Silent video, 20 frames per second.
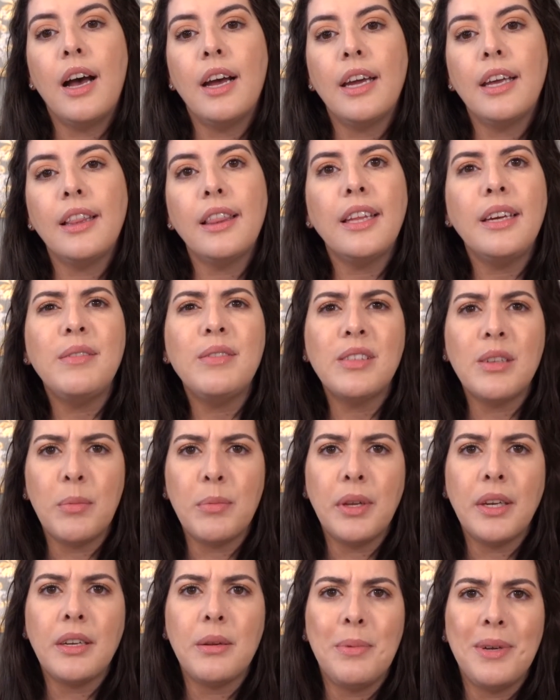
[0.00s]
it leaves
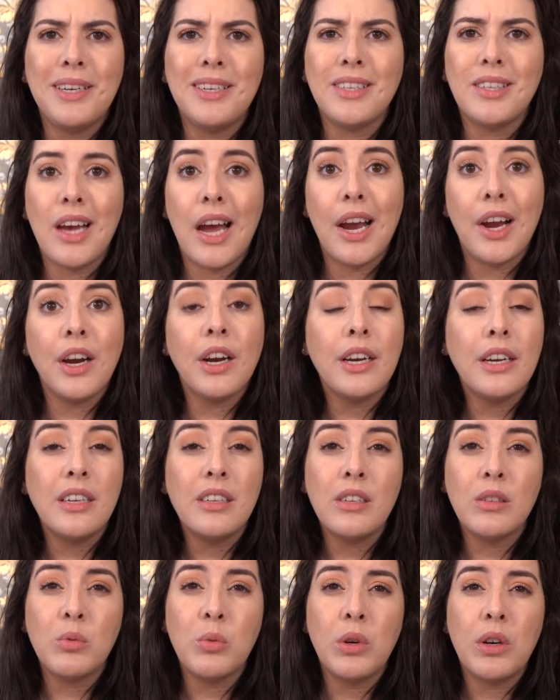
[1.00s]
something to be desired. It
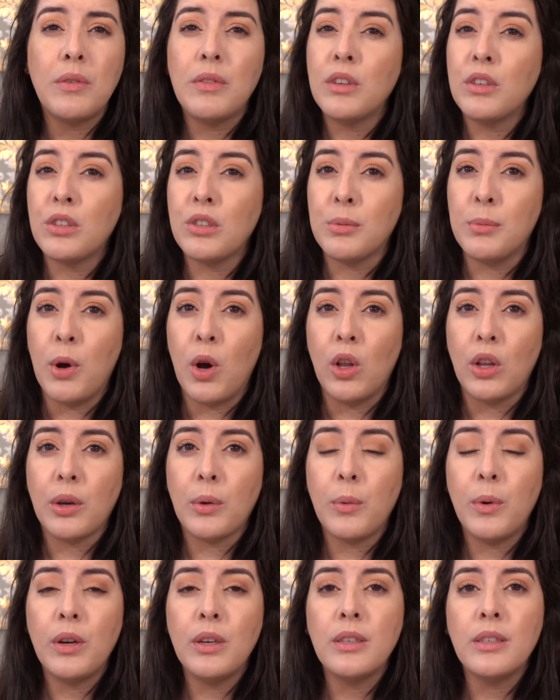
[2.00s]
is one of the smaller
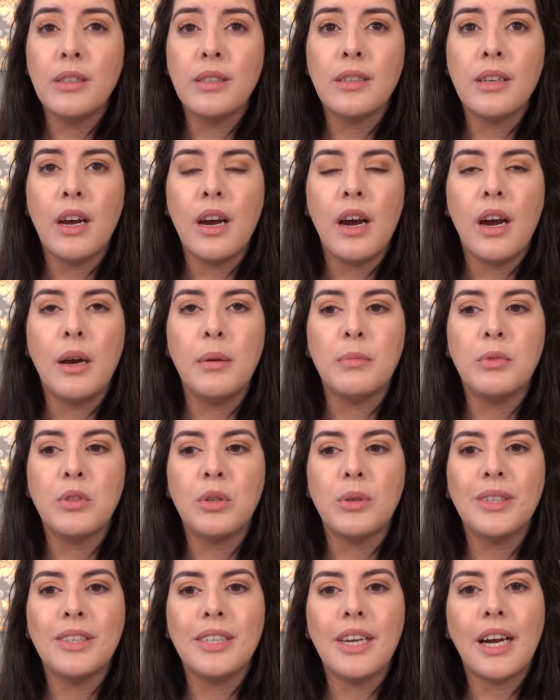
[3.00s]
ones,
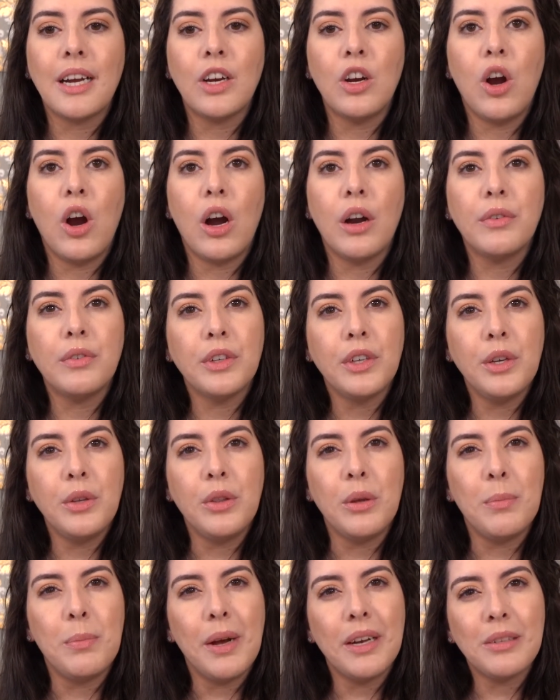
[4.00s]
so it's not going to offer you
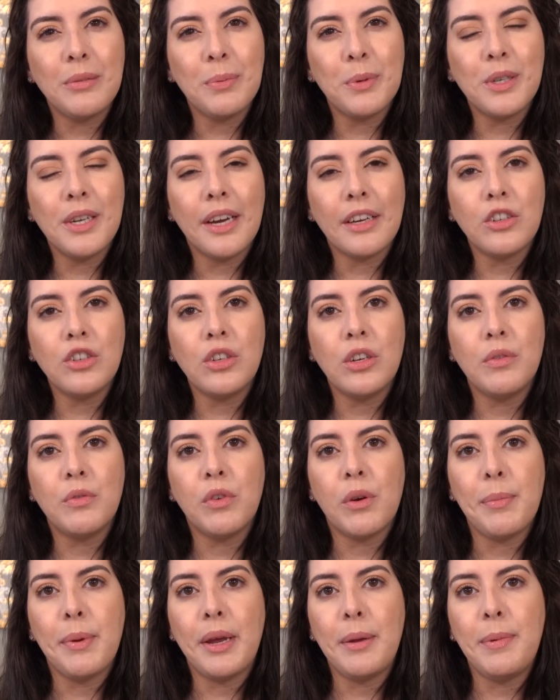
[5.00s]
the best protection
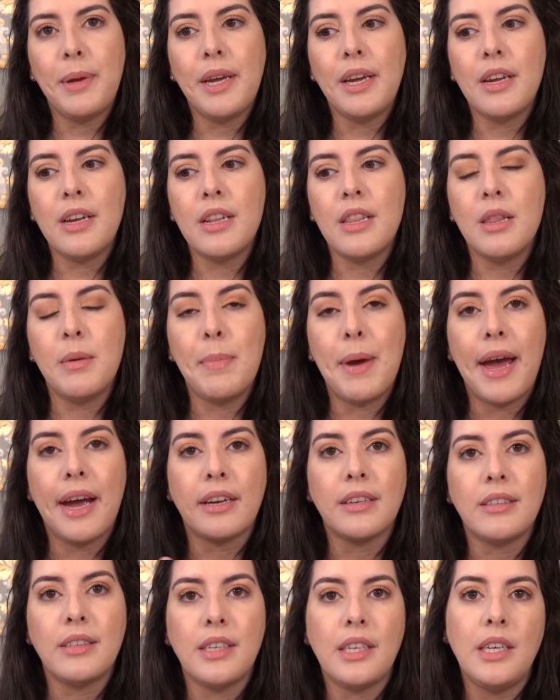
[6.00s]
for baby in the
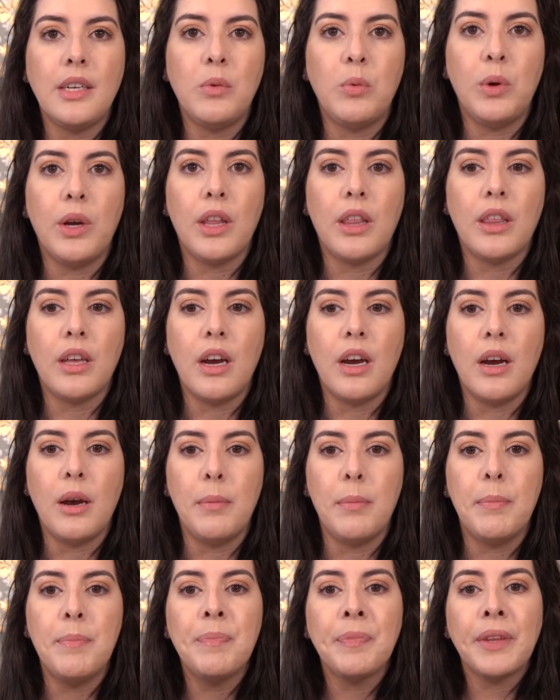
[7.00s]
back seat with
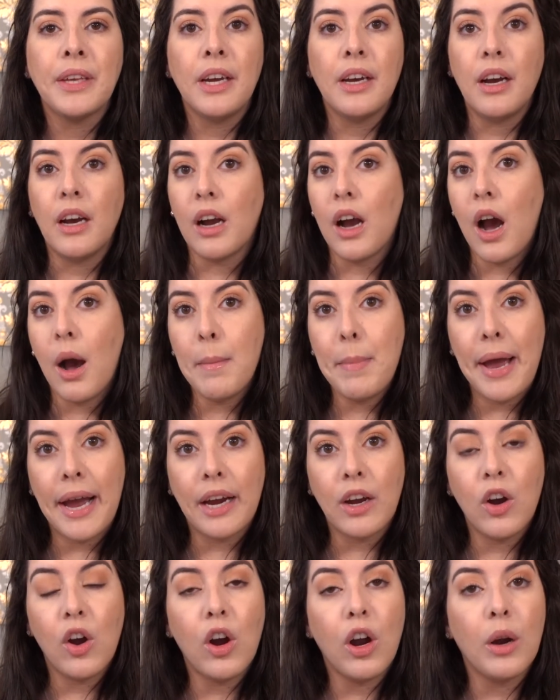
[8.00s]
a
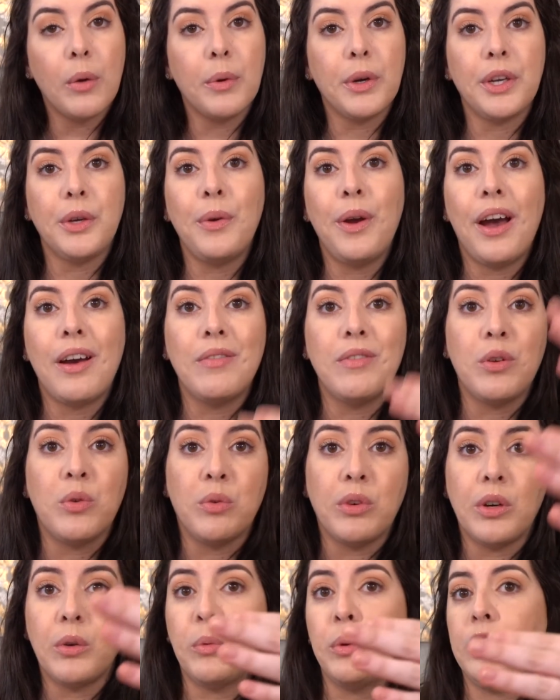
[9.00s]
compact car where you have the
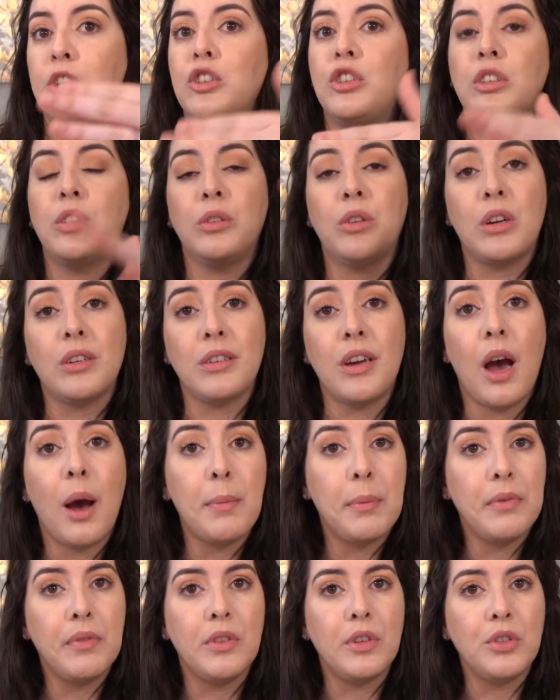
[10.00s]
rear windshield on
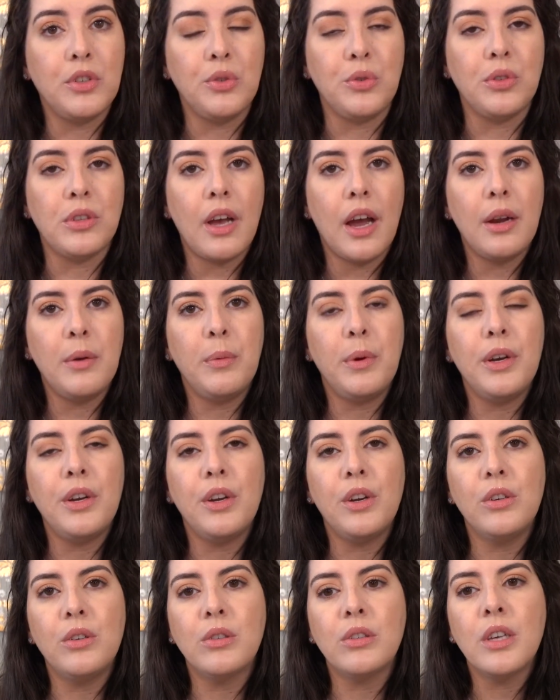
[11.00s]
top of the 2 side
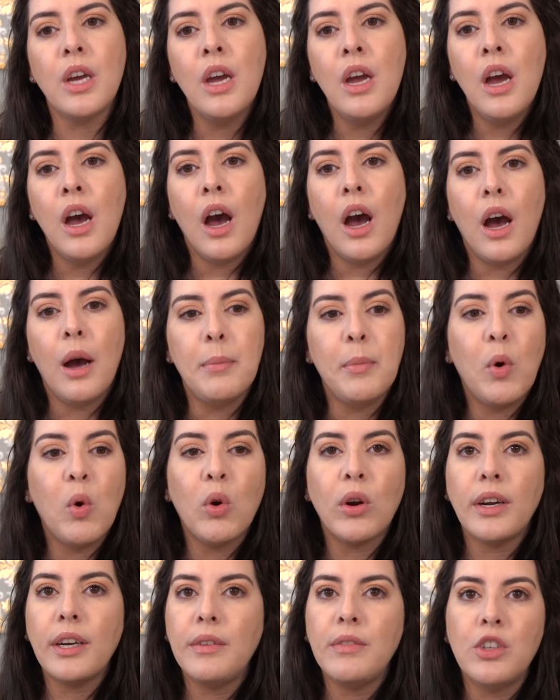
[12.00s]
windows,
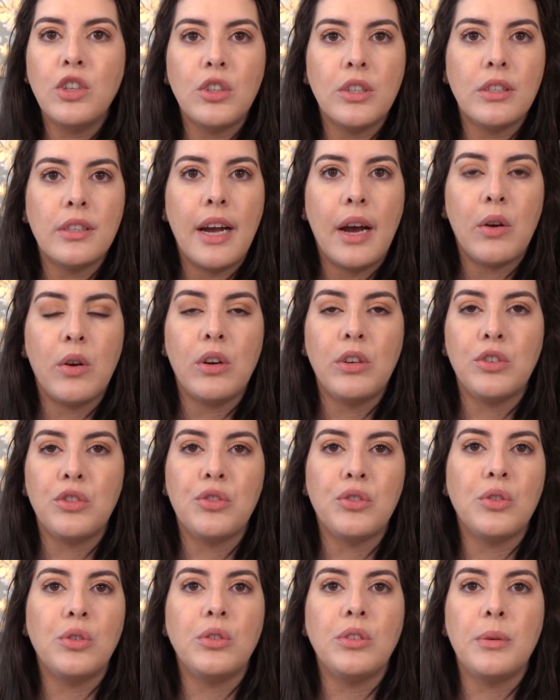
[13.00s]
or even just out on a
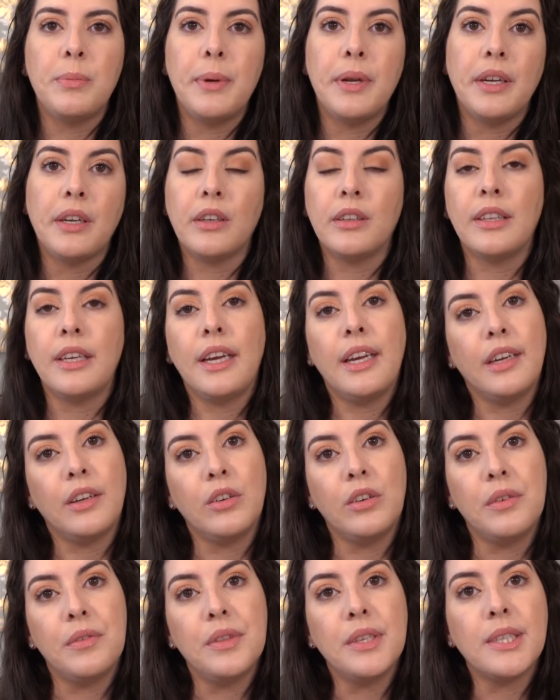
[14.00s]
stroll depending on the
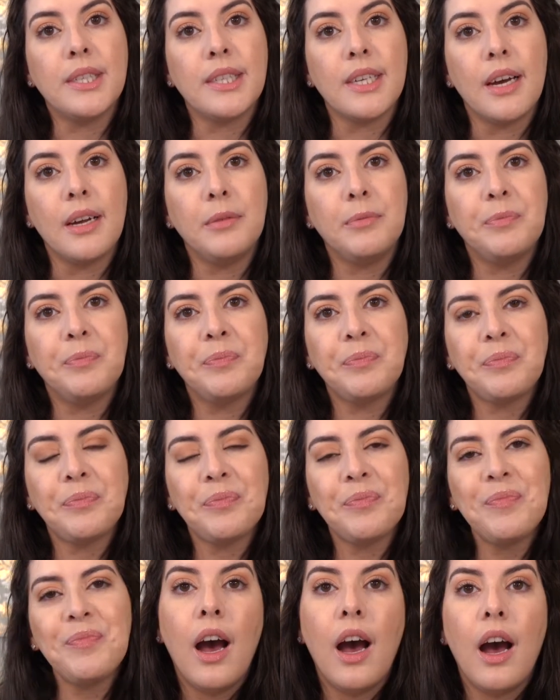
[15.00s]
angle of the sun.
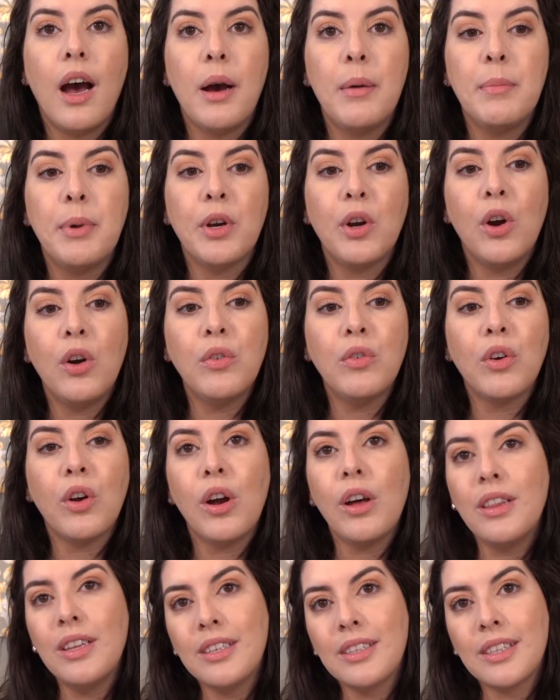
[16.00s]
But
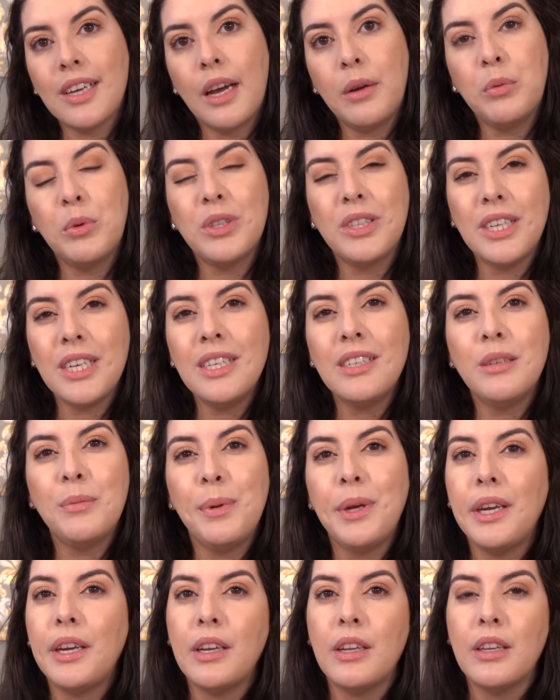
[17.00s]
overall, this guy will tend to
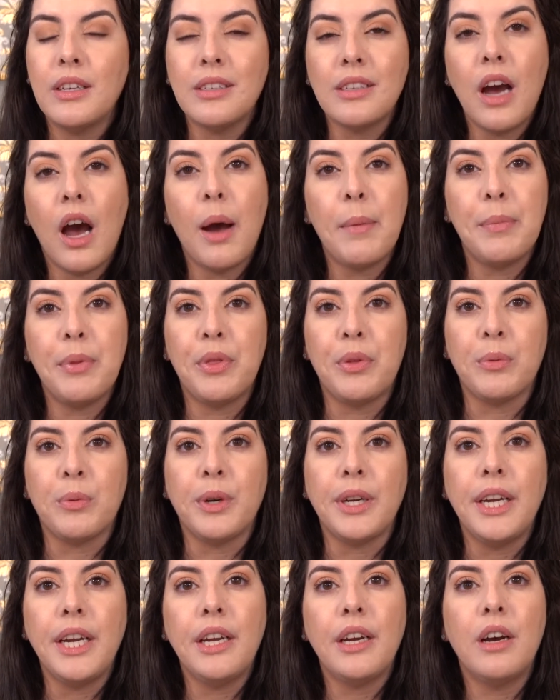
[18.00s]
be in the top
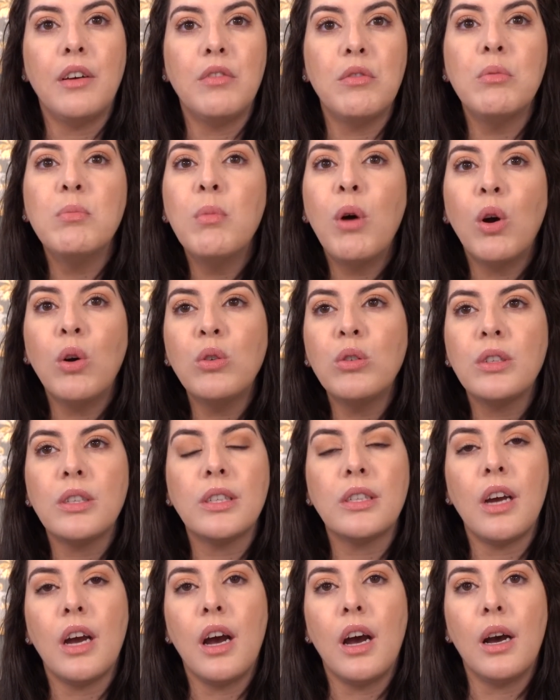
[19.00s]
3 of
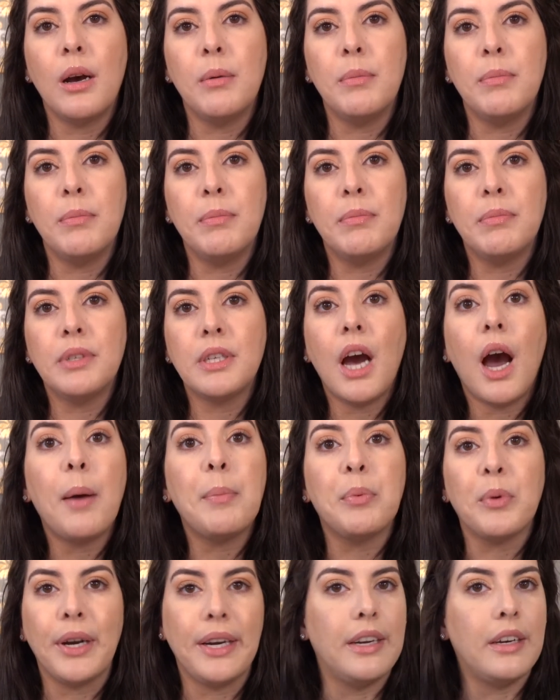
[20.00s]
most
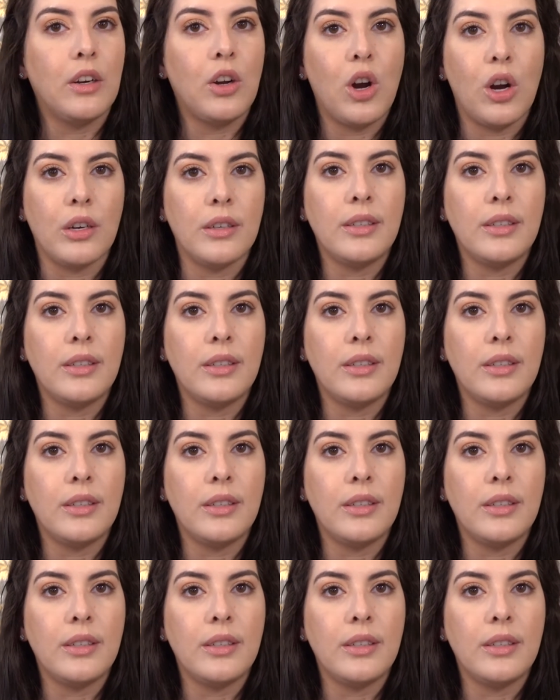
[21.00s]
top-rated car